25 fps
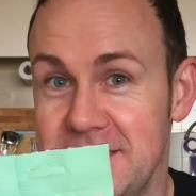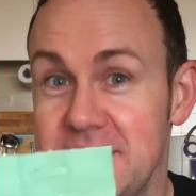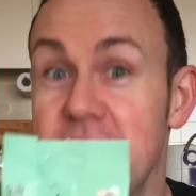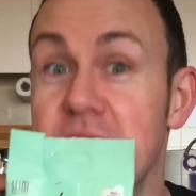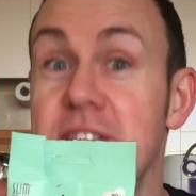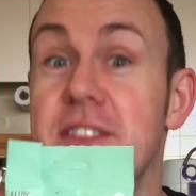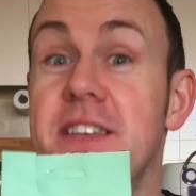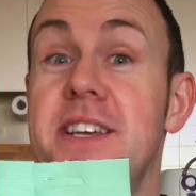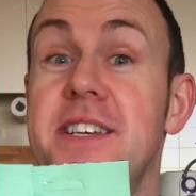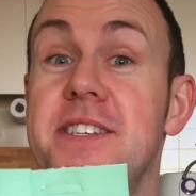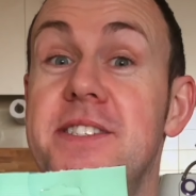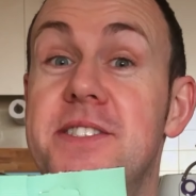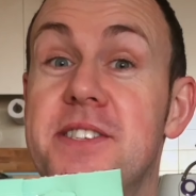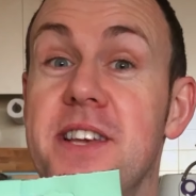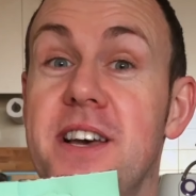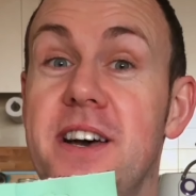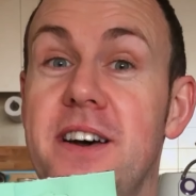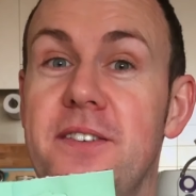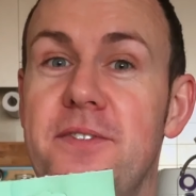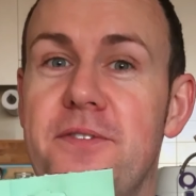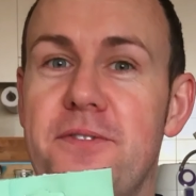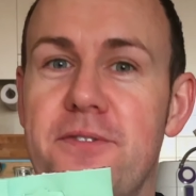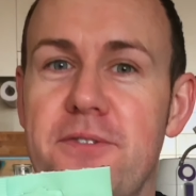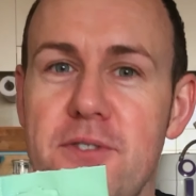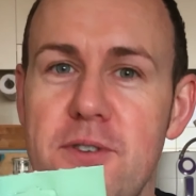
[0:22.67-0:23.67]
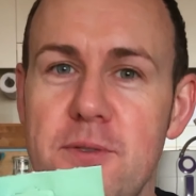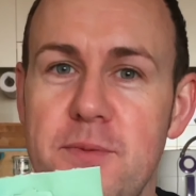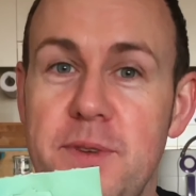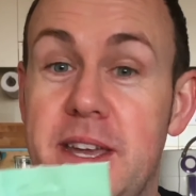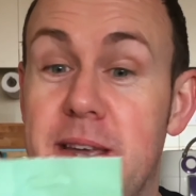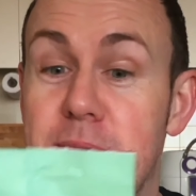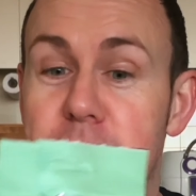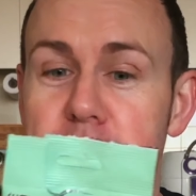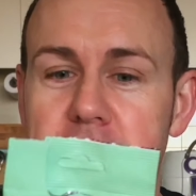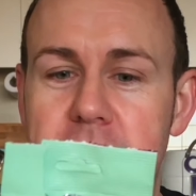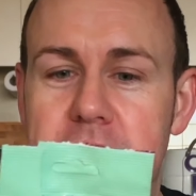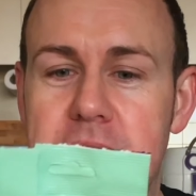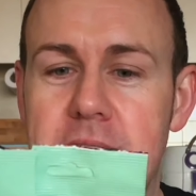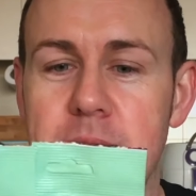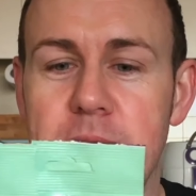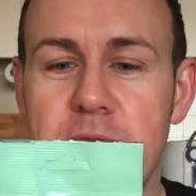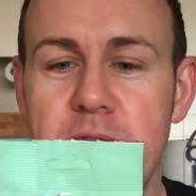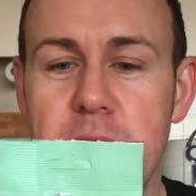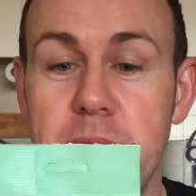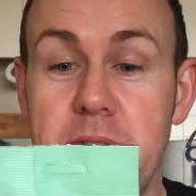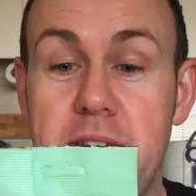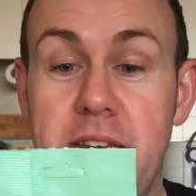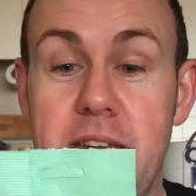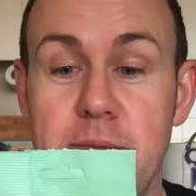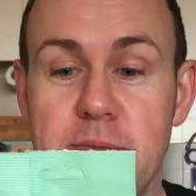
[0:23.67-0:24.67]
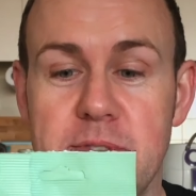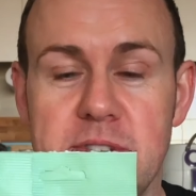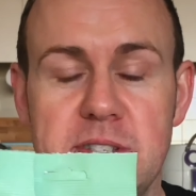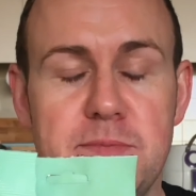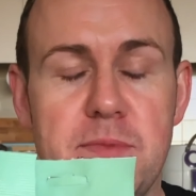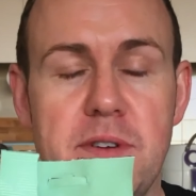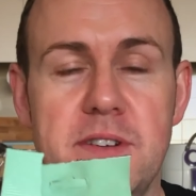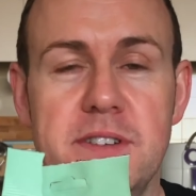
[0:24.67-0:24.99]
these are from, you can get them from a chemist.